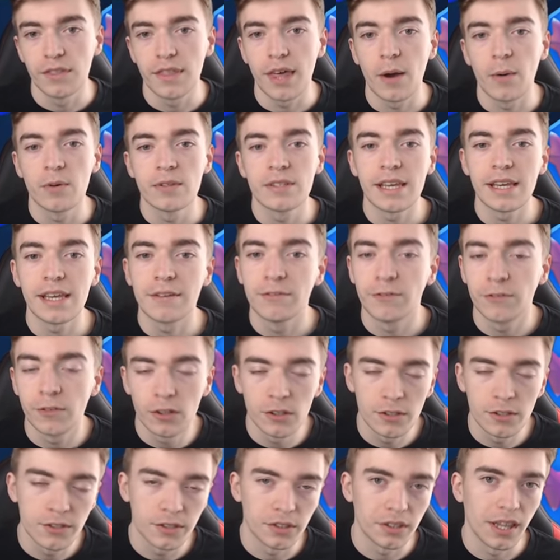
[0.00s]
There was a
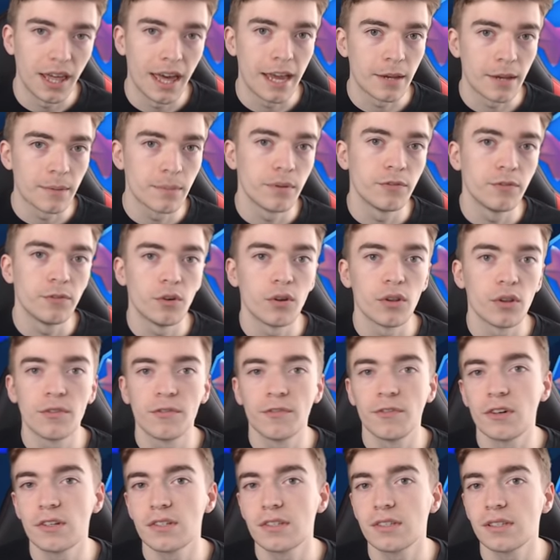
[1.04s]
fossil egg before. The
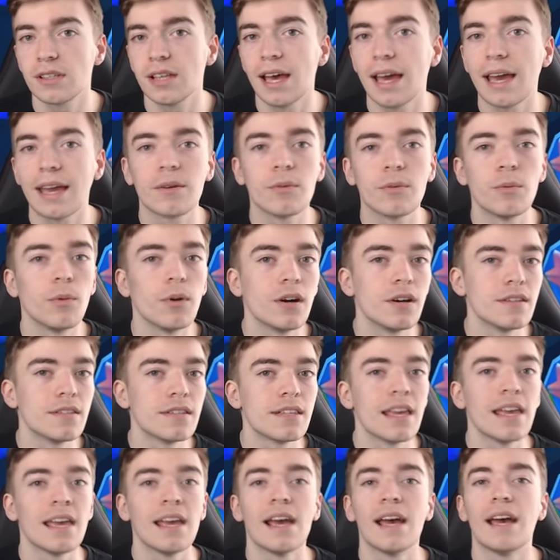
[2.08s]
fossil egg
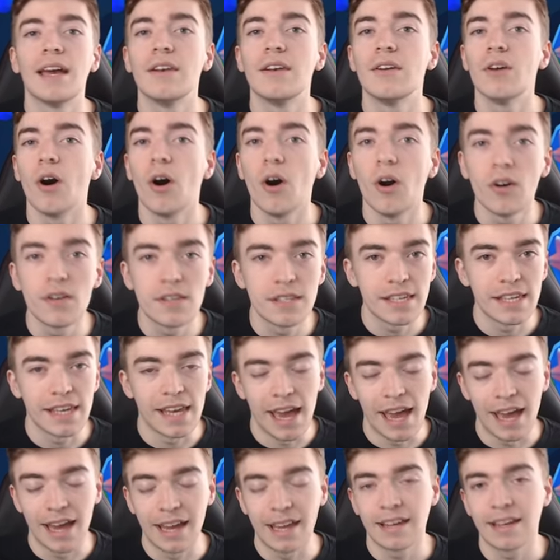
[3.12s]
was an Aussie
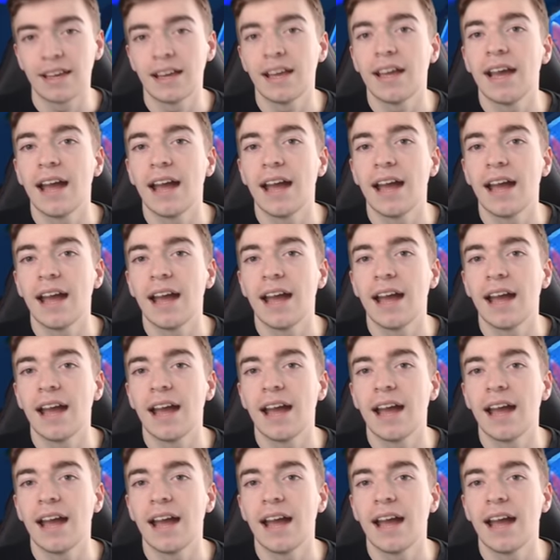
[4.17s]
egg,